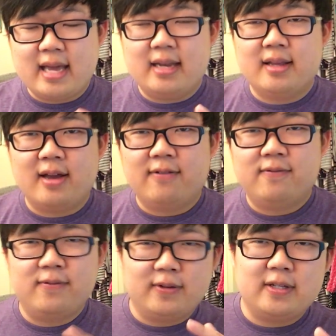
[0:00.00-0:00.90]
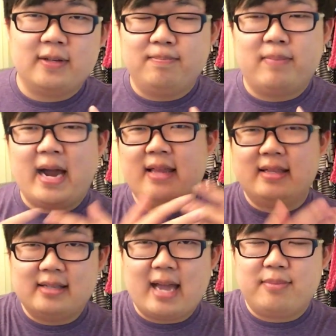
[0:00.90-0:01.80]
get enough to buy
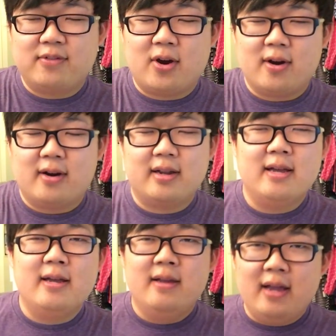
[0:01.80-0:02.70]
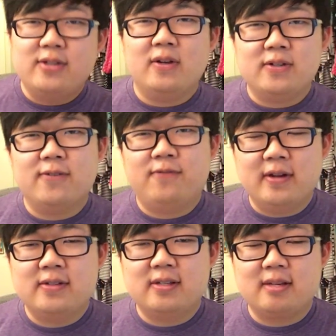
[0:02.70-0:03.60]
this type of card. It's a
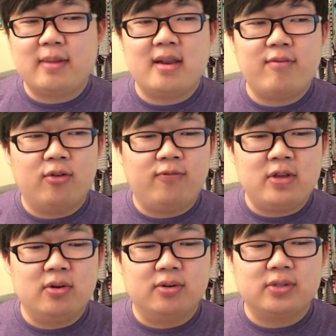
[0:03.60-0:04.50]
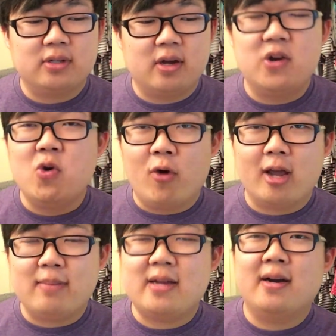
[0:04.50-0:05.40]
fun system that never feels
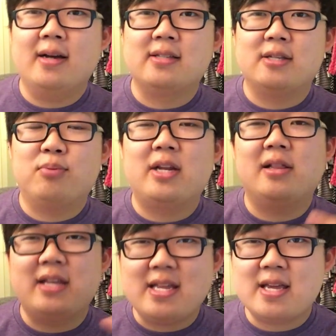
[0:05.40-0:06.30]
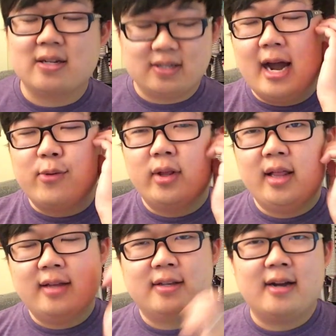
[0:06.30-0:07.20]
annoying because it's pretty lenient. I
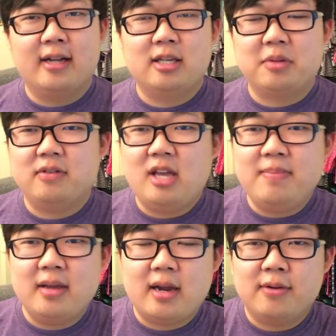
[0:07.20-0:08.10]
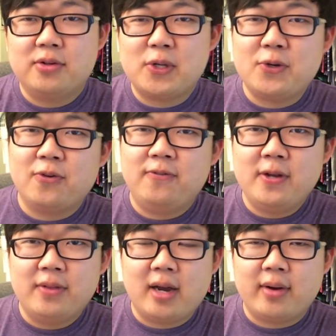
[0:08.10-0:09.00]
really like the concept of keeping characters in your
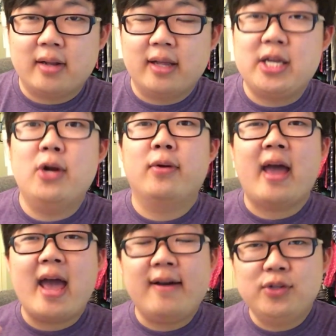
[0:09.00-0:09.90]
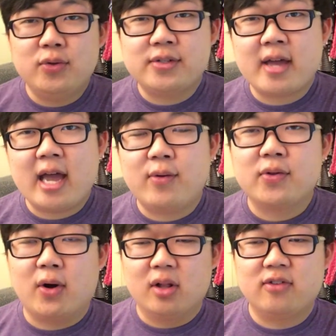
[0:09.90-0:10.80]
field area. Like, you don't have to attack
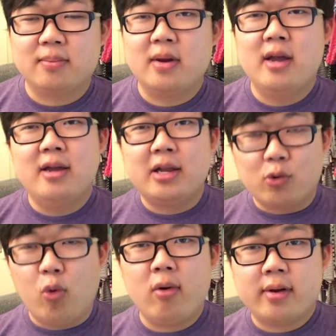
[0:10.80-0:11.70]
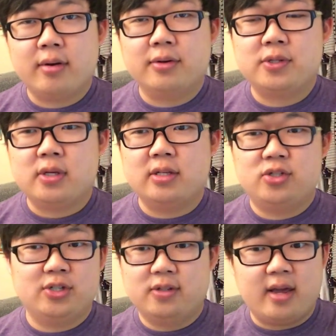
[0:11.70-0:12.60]
with all of them. In Quarriors, it's
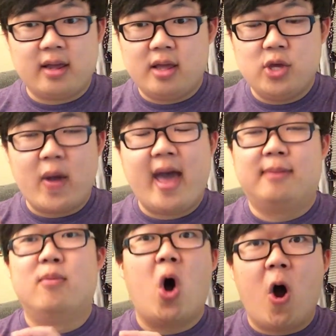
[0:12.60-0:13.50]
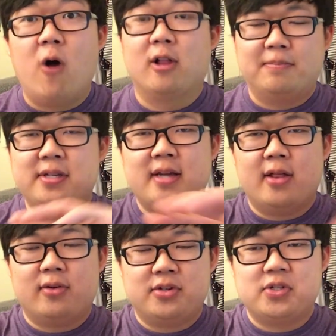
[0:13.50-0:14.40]
just like you add them all up
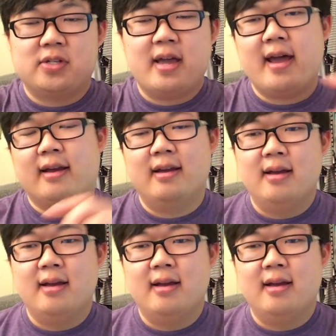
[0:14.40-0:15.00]
together and just attack.